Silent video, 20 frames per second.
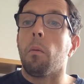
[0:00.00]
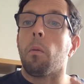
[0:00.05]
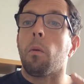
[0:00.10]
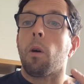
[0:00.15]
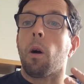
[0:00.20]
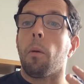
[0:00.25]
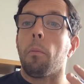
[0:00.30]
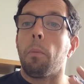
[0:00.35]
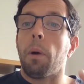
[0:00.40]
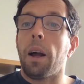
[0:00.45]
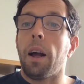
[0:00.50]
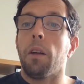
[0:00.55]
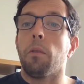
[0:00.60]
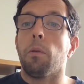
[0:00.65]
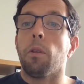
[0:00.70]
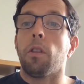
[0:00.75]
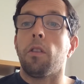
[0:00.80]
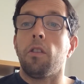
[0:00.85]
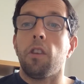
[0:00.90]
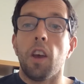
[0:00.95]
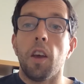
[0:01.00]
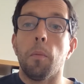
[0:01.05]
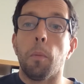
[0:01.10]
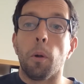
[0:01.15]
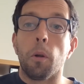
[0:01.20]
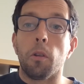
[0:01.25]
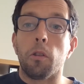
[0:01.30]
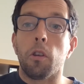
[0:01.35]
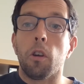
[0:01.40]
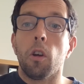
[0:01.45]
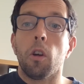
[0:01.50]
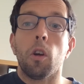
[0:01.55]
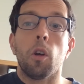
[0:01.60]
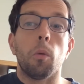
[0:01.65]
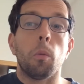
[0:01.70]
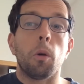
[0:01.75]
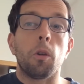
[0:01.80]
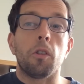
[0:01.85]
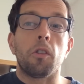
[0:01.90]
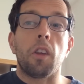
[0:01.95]
compared with Tybalt,
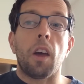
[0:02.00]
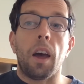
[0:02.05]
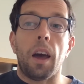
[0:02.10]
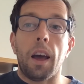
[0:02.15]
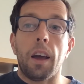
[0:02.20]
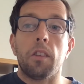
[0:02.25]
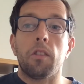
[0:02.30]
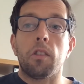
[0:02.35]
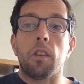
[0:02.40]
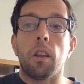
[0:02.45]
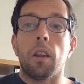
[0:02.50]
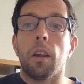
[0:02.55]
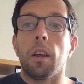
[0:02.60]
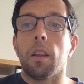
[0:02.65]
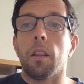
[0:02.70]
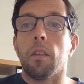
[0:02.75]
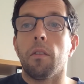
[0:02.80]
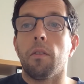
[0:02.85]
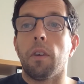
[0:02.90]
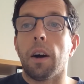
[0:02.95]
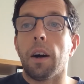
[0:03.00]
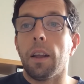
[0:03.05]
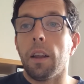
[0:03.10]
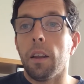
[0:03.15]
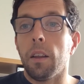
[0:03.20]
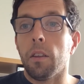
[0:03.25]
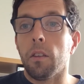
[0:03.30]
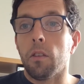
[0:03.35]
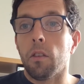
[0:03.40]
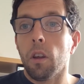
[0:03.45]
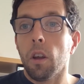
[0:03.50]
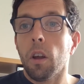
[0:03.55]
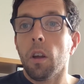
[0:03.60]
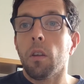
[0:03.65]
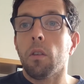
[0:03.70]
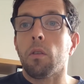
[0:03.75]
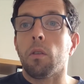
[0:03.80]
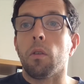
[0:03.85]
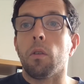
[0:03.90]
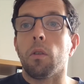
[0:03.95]
who wants to escalate the violence.
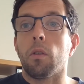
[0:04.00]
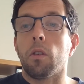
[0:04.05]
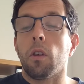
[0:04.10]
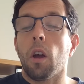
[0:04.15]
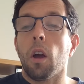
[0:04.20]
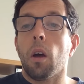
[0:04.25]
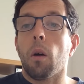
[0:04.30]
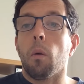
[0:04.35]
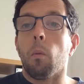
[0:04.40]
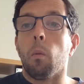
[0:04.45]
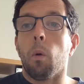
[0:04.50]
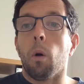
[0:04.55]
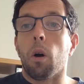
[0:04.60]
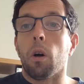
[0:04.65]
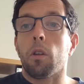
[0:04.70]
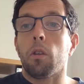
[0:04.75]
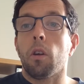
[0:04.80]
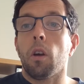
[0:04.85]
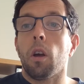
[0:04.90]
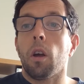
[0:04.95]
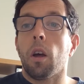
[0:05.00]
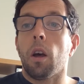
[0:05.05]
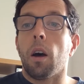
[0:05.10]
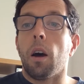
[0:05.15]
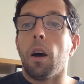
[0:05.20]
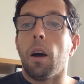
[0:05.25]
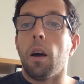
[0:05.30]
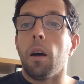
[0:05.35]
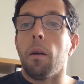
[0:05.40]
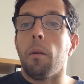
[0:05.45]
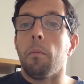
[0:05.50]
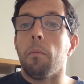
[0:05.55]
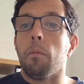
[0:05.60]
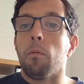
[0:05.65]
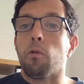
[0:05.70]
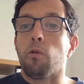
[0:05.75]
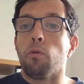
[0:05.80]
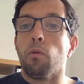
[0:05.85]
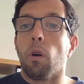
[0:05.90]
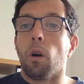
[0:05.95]
So it's what
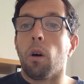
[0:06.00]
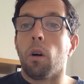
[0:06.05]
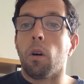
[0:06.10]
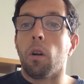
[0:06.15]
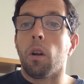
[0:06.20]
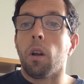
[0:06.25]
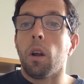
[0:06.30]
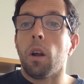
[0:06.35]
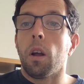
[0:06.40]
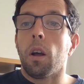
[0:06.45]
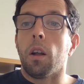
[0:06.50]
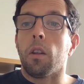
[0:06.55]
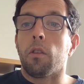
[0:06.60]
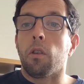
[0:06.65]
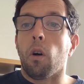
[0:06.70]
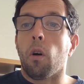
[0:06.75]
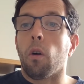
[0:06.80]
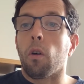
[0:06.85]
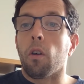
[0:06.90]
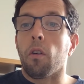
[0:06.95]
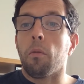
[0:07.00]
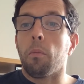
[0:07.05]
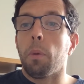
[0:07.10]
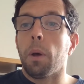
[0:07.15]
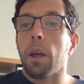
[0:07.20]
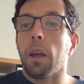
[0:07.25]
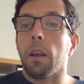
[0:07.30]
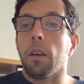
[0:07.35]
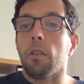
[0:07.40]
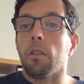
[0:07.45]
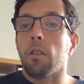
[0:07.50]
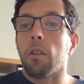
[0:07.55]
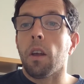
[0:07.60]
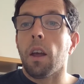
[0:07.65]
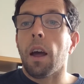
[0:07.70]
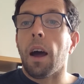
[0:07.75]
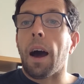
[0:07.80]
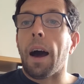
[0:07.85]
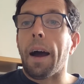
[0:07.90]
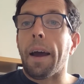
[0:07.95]
drawn and talk of peace,
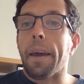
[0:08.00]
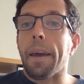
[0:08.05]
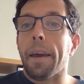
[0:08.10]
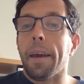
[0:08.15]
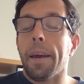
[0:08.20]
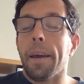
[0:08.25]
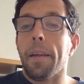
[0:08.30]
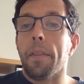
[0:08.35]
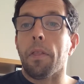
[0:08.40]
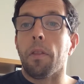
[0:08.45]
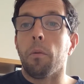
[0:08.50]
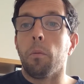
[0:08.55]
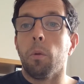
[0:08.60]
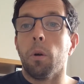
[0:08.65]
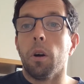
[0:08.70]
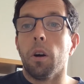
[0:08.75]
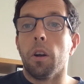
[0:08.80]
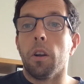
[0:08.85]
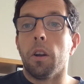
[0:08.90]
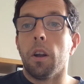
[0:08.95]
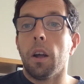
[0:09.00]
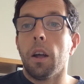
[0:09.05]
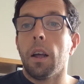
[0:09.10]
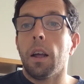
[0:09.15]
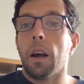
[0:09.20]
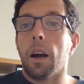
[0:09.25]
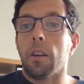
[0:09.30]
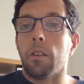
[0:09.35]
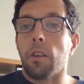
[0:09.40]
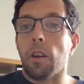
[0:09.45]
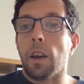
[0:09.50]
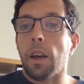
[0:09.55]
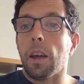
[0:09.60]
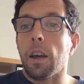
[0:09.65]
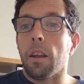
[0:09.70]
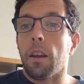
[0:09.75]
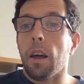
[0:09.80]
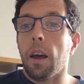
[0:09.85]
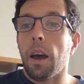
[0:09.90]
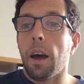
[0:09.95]
I hate the word as I
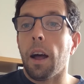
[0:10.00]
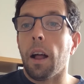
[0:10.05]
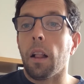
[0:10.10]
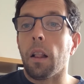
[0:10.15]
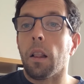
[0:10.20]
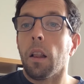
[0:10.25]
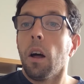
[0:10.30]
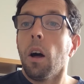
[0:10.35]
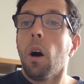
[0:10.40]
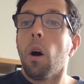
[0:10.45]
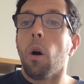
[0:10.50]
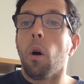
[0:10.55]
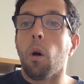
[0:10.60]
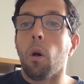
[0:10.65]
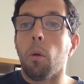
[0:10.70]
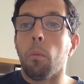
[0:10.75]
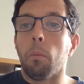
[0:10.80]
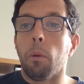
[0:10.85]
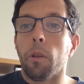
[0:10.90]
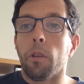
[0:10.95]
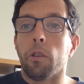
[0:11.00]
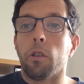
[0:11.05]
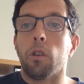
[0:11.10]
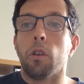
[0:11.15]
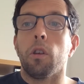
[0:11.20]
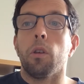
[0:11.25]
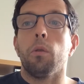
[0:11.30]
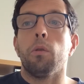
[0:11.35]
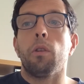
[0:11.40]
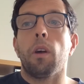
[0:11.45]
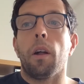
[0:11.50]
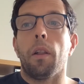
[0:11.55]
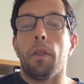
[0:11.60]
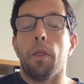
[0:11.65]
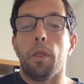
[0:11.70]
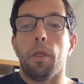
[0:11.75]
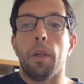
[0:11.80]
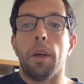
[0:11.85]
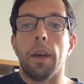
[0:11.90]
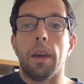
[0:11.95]
hate hell, all Montagues
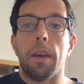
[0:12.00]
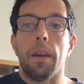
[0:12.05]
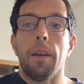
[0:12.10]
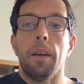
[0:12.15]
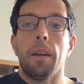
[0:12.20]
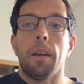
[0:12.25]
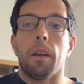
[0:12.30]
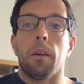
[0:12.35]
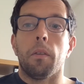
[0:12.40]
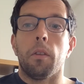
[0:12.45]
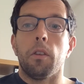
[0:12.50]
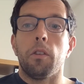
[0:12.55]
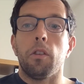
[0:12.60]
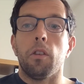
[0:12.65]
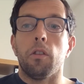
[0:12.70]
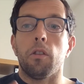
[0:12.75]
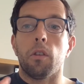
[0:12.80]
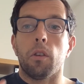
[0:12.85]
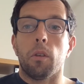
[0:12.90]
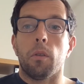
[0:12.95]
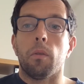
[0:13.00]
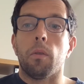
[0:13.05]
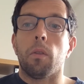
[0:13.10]
and thee. Now this is